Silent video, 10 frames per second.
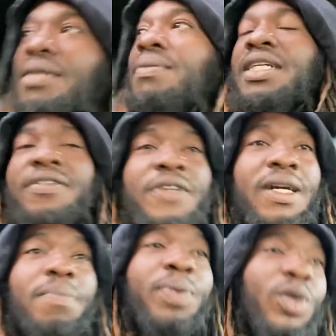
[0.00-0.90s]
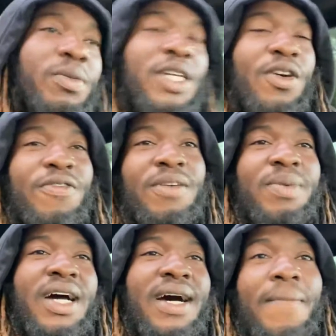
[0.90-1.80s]
Motherfucker pull me over,
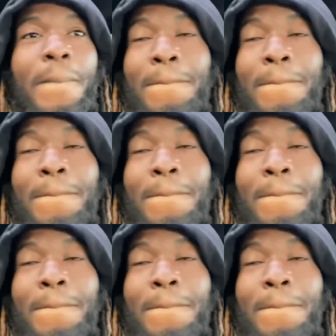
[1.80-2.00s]
bro.